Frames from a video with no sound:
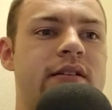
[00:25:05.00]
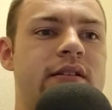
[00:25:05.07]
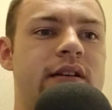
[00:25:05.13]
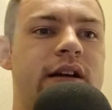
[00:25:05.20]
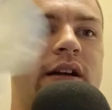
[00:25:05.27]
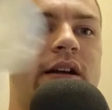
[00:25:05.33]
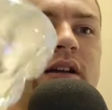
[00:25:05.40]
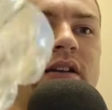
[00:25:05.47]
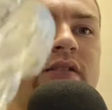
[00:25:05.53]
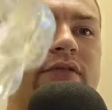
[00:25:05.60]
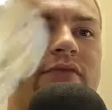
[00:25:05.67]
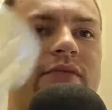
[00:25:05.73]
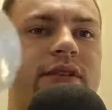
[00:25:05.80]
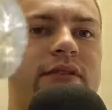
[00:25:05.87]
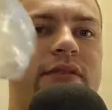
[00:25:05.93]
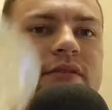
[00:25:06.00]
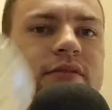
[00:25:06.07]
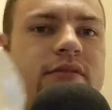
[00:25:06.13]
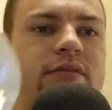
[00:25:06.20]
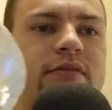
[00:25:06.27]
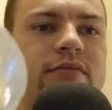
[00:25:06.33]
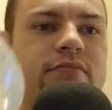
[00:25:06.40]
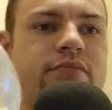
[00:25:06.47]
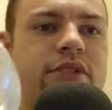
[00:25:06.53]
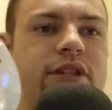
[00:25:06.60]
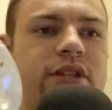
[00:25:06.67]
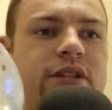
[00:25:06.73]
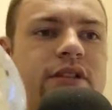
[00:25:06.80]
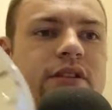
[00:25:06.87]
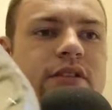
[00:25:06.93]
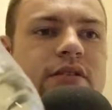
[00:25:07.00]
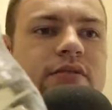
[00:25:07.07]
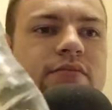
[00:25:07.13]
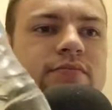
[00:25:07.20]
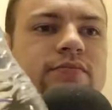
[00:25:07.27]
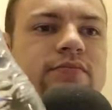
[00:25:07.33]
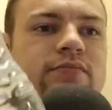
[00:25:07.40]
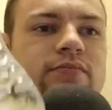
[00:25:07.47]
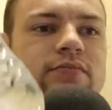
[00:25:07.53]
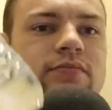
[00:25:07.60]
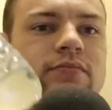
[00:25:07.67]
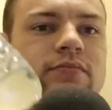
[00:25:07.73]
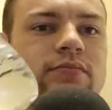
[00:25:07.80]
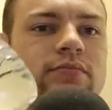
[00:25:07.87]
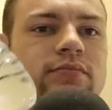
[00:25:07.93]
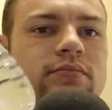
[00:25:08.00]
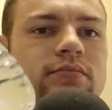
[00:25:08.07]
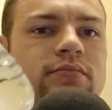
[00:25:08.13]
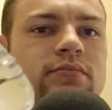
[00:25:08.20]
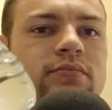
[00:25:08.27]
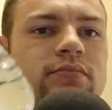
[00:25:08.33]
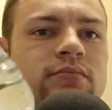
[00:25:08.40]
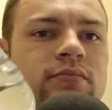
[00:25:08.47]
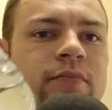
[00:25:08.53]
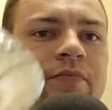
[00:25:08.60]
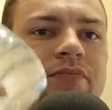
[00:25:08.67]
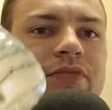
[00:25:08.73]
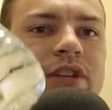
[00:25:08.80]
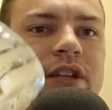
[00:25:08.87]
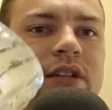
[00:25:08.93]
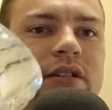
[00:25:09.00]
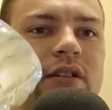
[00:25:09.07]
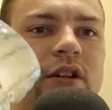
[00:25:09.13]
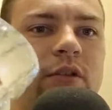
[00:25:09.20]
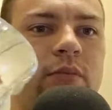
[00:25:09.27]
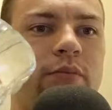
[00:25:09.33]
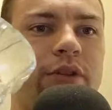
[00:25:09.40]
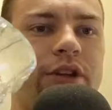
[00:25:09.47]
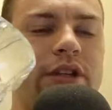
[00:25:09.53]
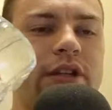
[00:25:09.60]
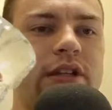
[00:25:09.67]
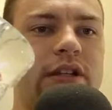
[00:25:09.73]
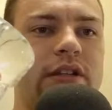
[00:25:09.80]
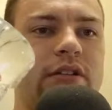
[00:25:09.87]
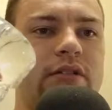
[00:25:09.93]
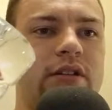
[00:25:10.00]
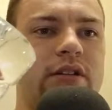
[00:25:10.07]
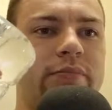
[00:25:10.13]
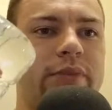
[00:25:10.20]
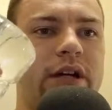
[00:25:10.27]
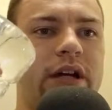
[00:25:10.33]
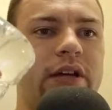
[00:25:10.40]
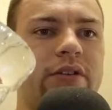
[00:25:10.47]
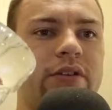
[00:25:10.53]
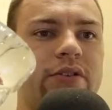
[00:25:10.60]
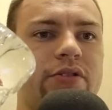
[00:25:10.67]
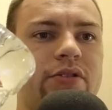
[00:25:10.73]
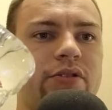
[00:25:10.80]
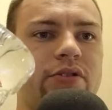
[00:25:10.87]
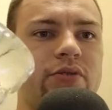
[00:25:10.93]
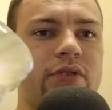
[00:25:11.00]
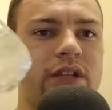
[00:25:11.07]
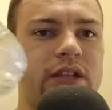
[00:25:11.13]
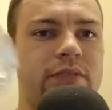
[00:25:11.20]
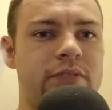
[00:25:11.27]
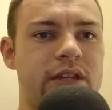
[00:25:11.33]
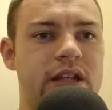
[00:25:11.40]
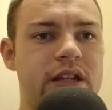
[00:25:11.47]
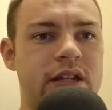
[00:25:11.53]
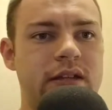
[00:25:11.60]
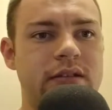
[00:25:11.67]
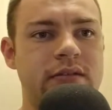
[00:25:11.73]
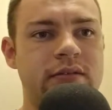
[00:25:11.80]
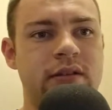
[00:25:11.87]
I have been bringing in, like, I'll bring in a bottle or two at the beginning,